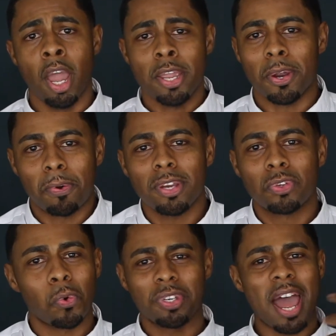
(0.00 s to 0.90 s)
Your credit
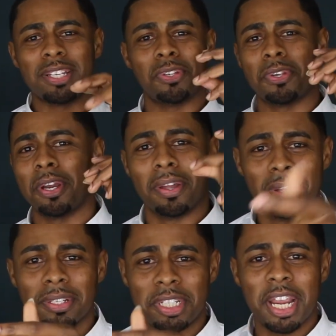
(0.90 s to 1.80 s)
score is not just going to
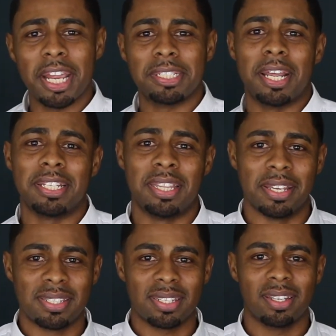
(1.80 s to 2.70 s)
change like
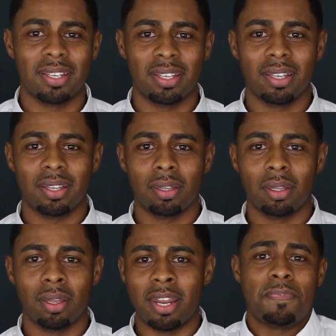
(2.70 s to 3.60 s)
this.
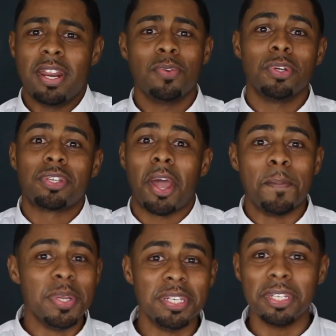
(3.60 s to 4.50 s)
And if anyone's
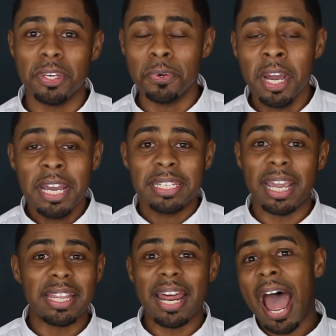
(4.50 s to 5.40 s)
coming to you
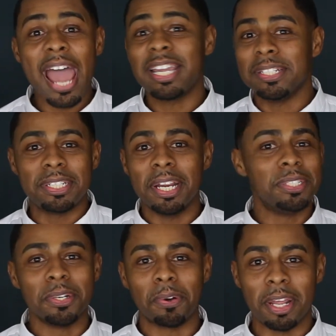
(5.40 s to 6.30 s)
saying that I could change
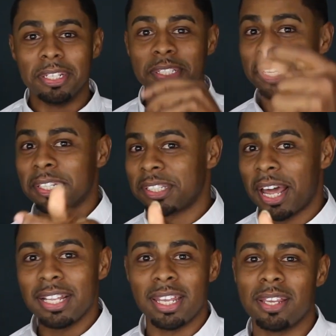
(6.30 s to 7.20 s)
your credit just
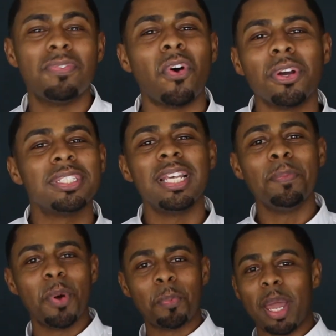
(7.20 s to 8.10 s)
like this for a
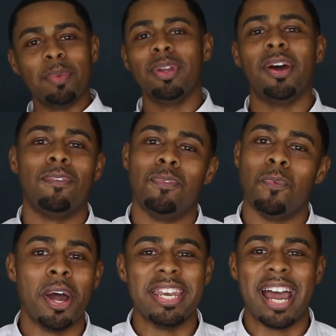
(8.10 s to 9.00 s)
simple payment of
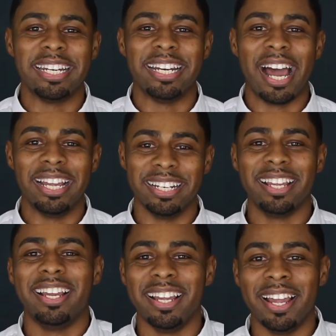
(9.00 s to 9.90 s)

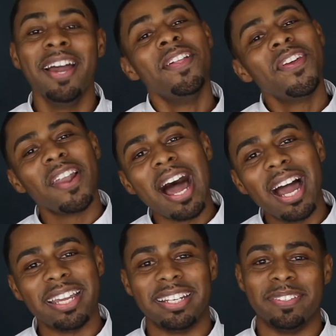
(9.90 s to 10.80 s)
$199, they're
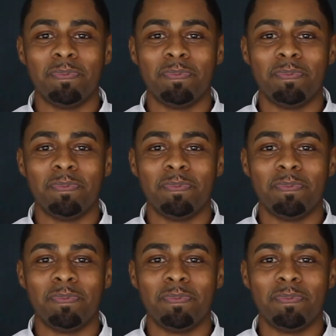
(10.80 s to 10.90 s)
lying.